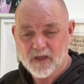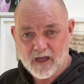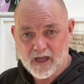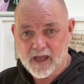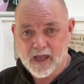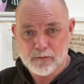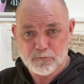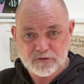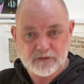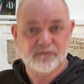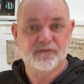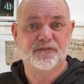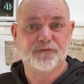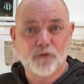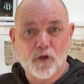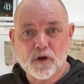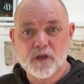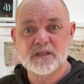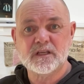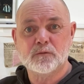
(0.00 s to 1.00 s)
It was in
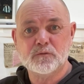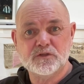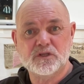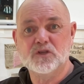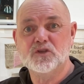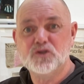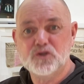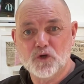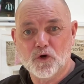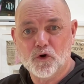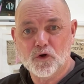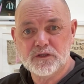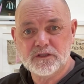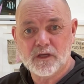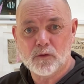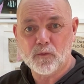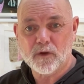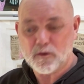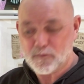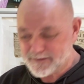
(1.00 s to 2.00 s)
Florida, it was in
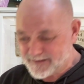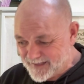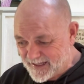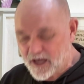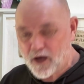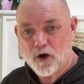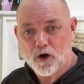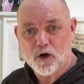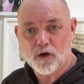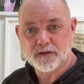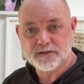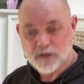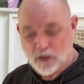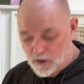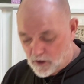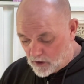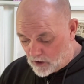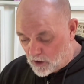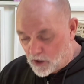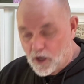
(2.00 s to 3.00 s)
Georgia where it was that hot.
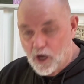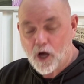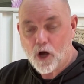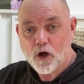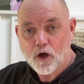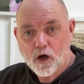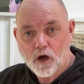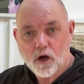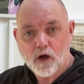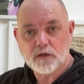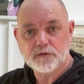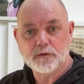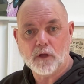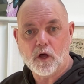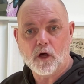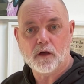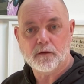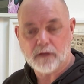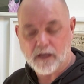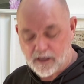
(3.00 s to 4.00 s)

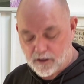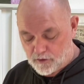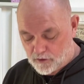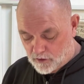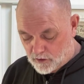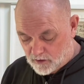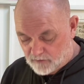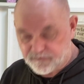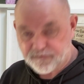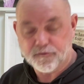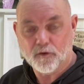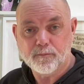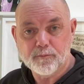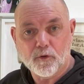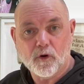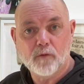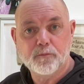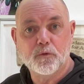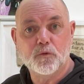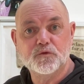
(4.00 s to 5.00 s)
Our
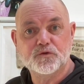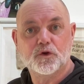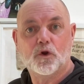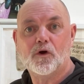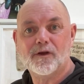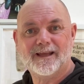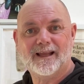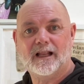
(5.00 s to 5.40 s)
football boots or our